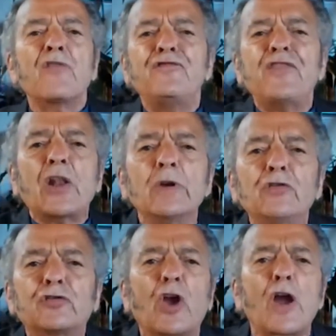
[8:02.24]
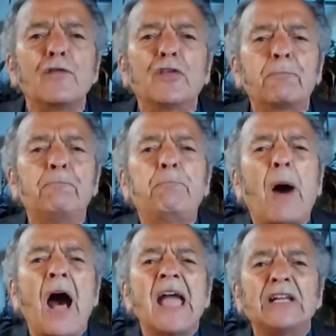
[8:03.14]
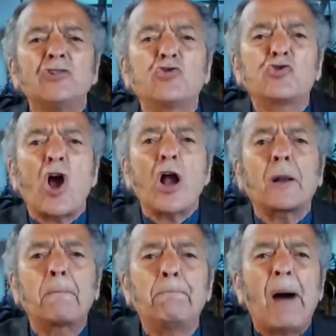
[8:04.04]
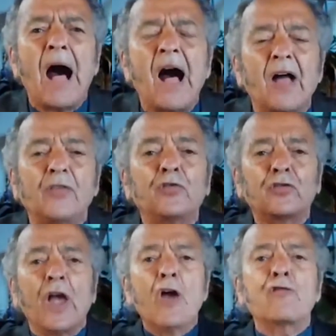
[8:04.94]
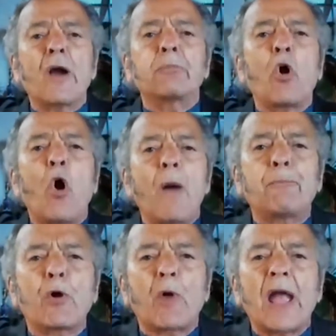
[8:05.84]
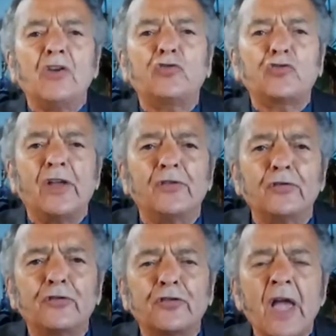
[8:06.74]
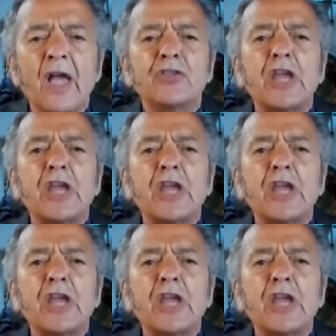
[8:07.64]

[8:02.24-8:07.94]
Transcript: The Federal Reserve is buying junk bonds from corporations.